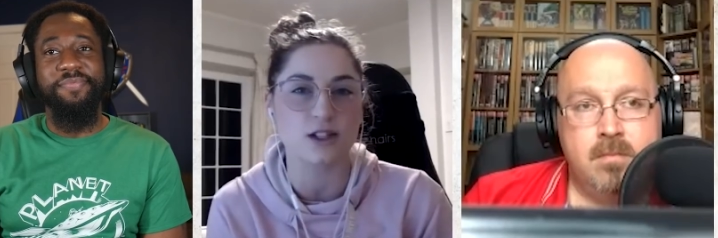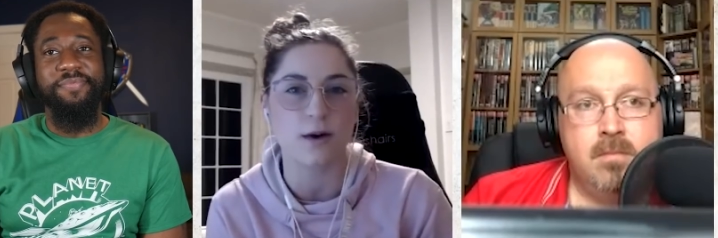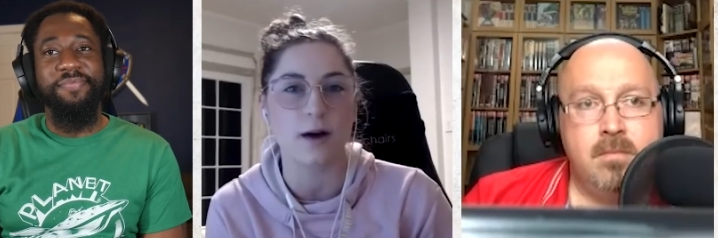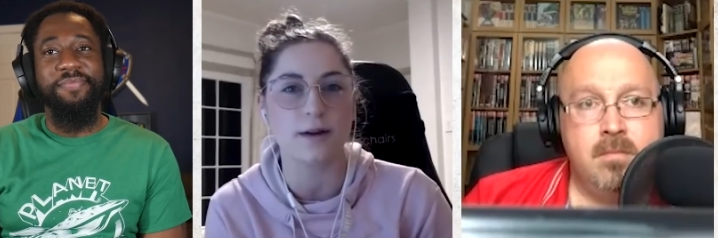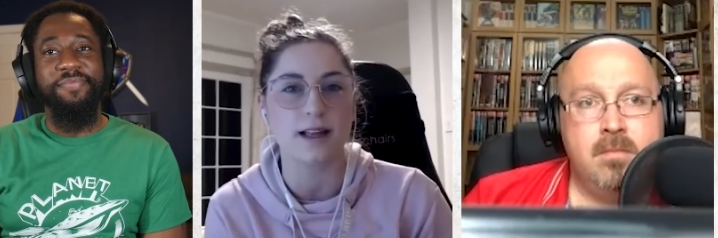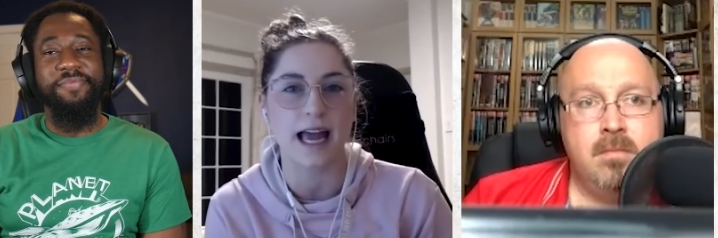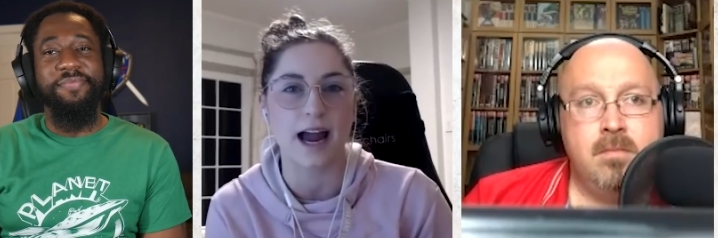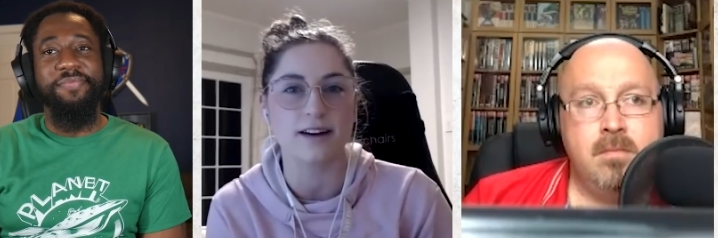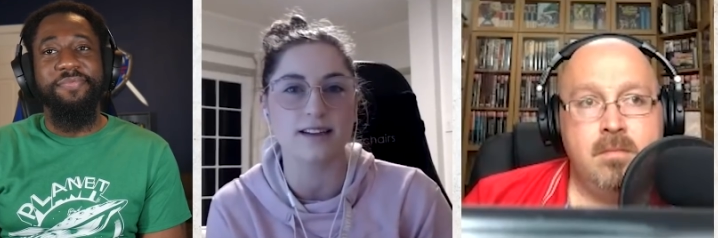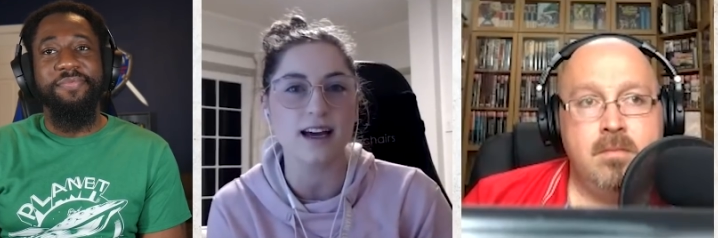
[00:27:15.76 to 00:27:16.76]
Speaker 1: a popular
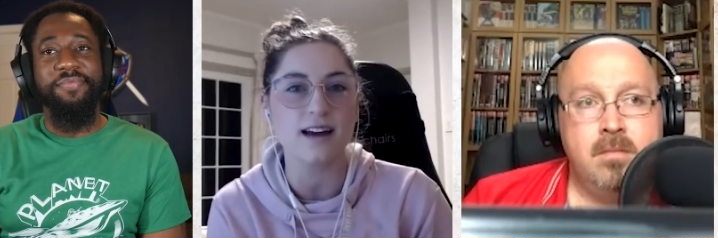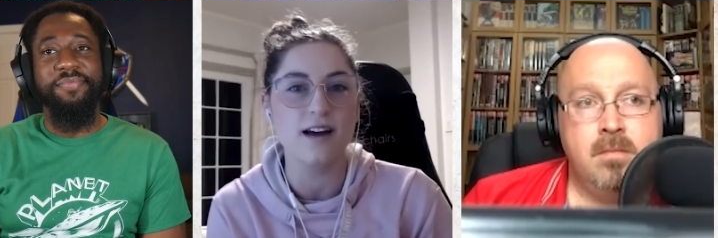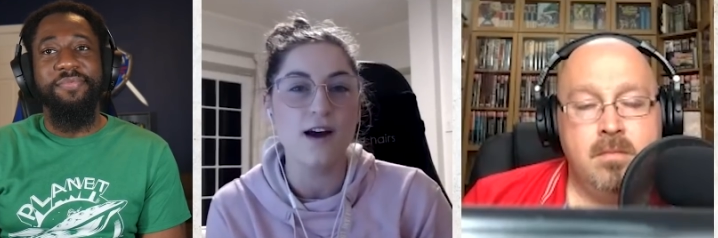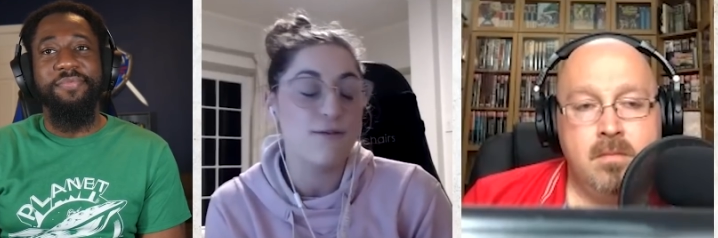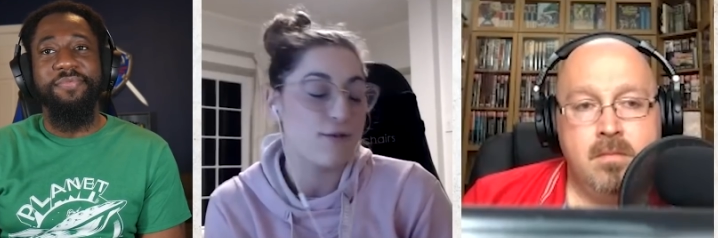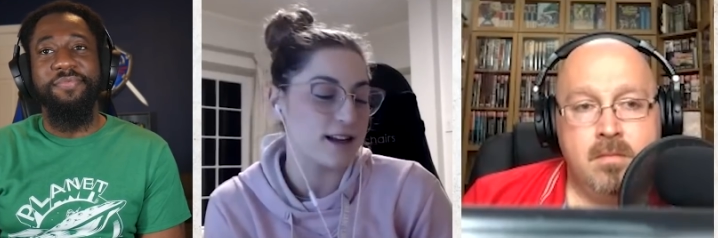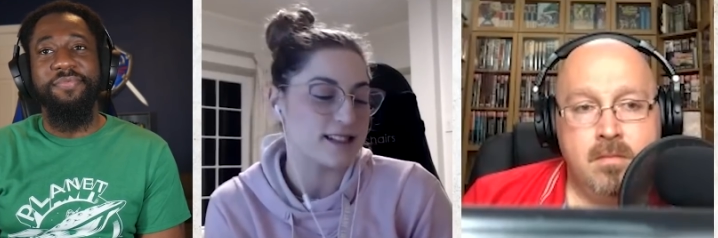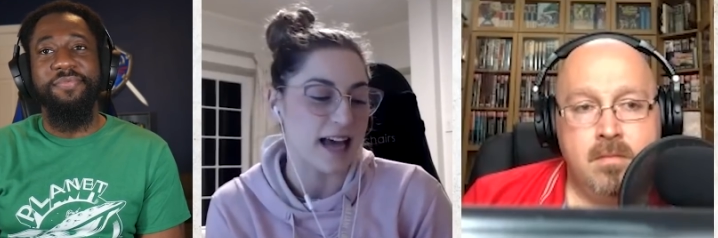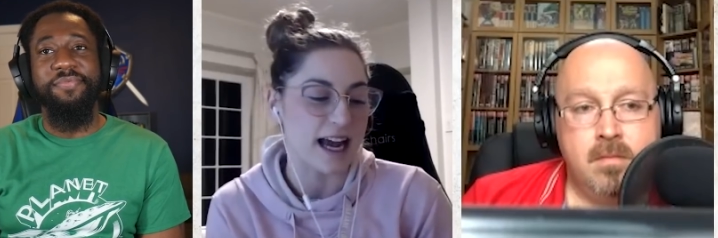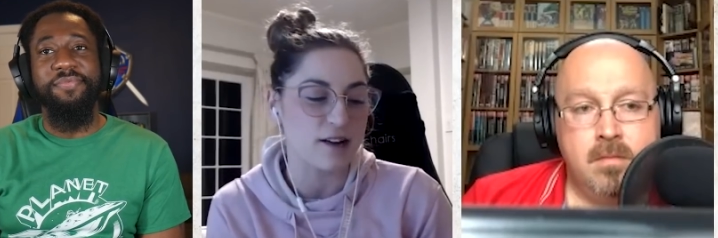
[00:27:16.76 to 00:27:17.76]
character, for the
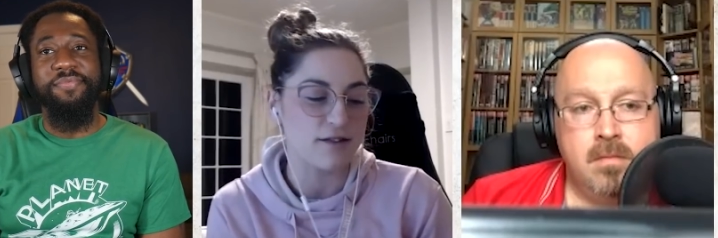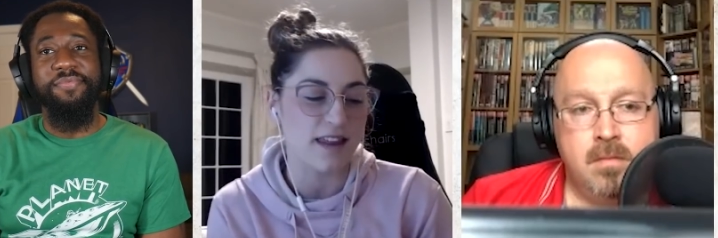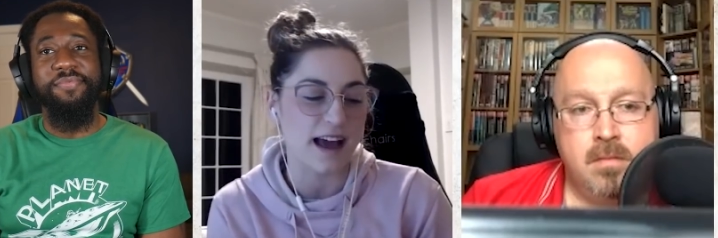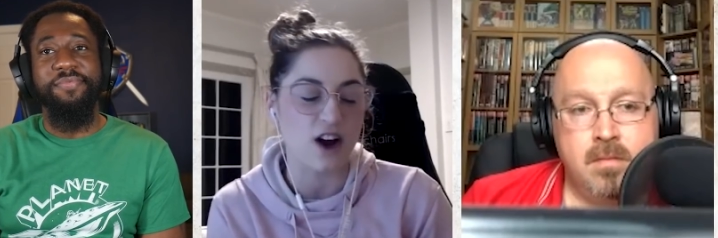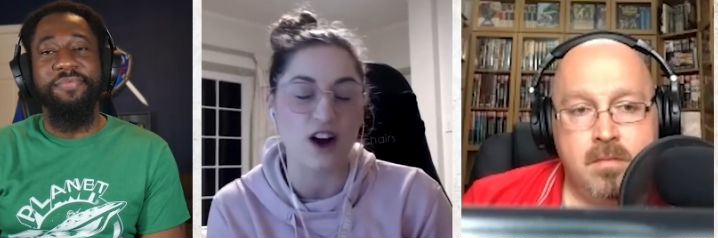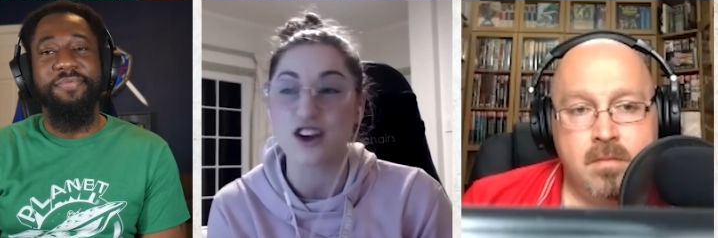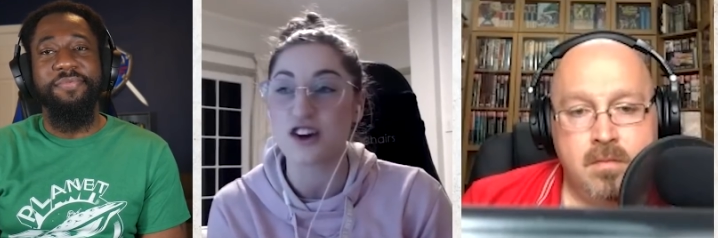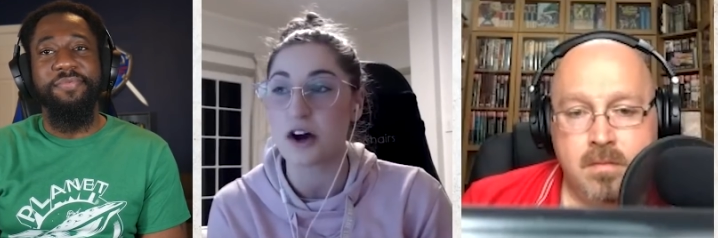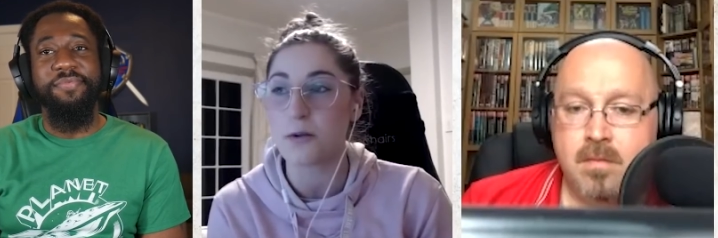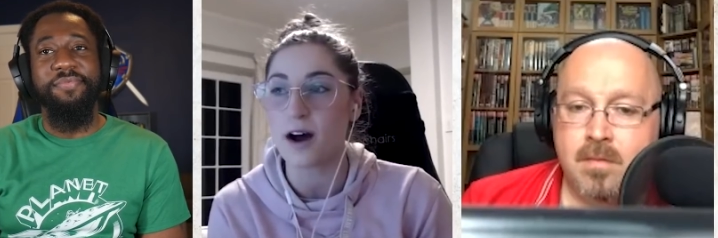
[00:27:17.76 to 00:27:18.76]
sake of it, they go, you
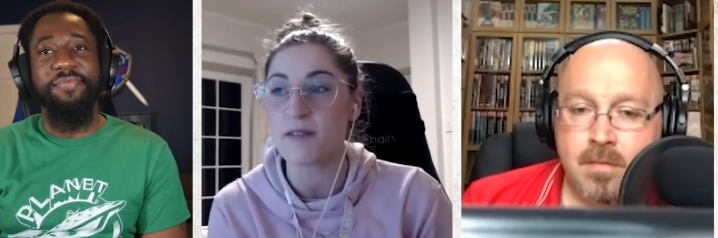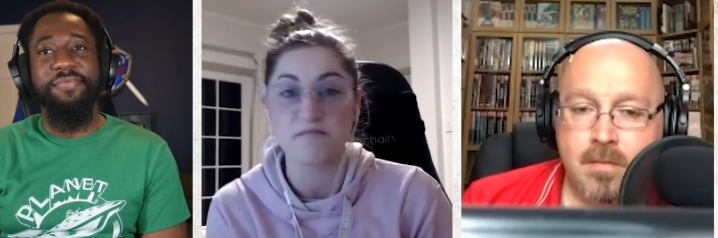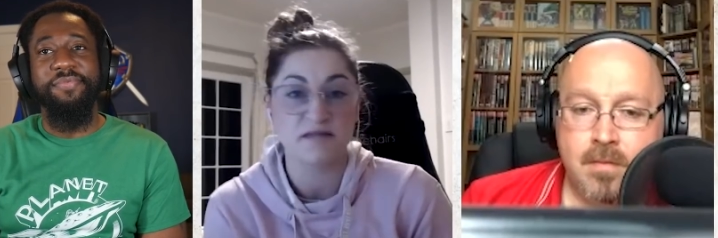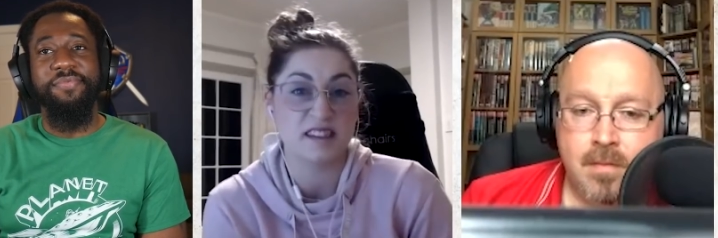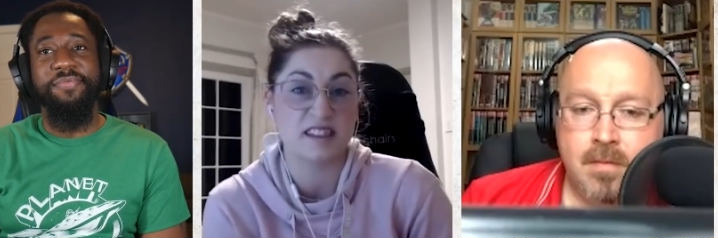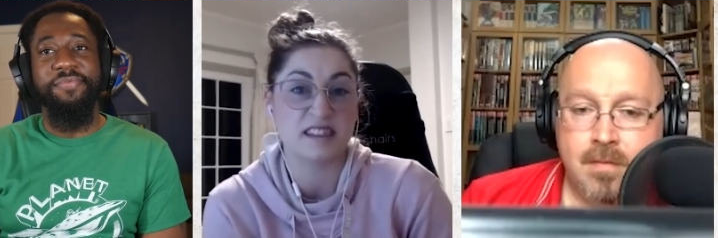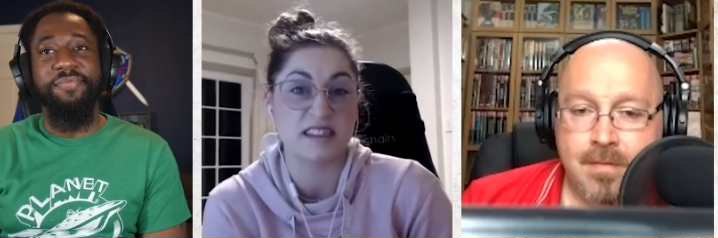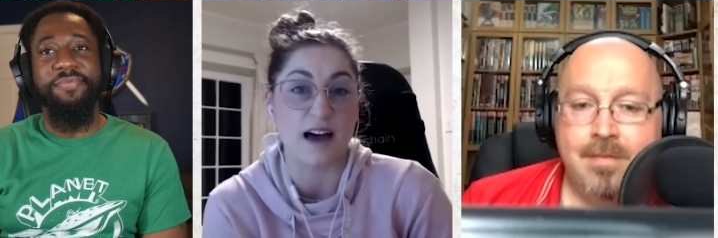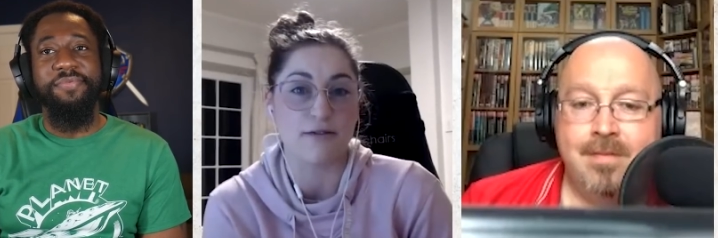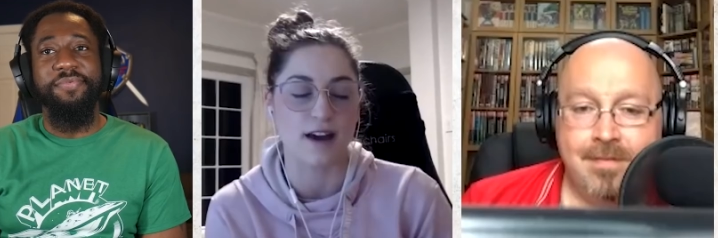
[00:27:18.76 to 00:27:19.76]
know what?
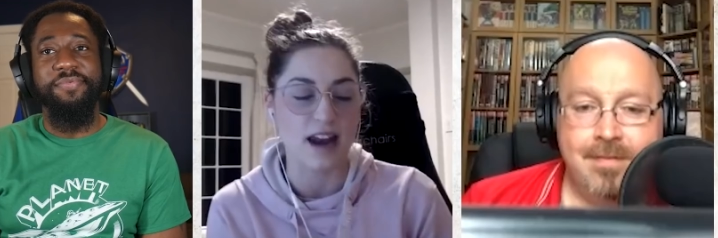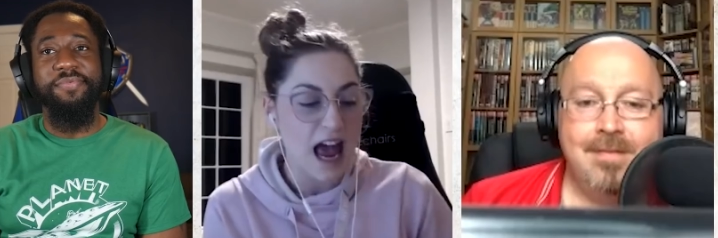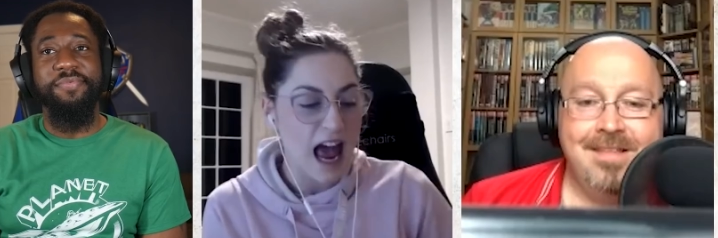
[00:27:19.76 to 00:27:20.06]
Stuff it.